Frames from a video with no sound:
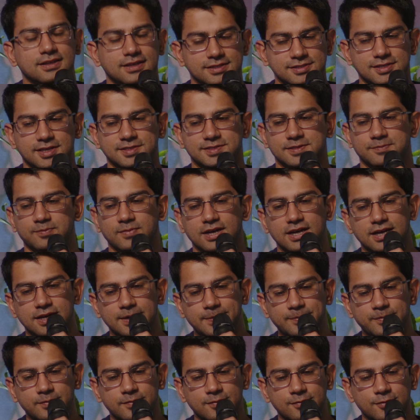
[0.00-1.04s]
That's
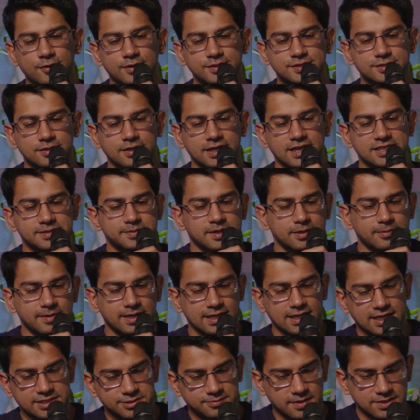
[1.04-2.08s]
awesome. Well, so I guess my
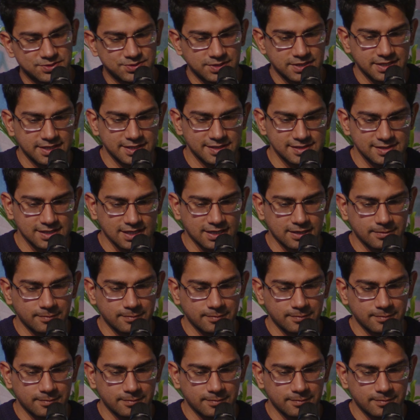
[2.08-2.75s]
last question is,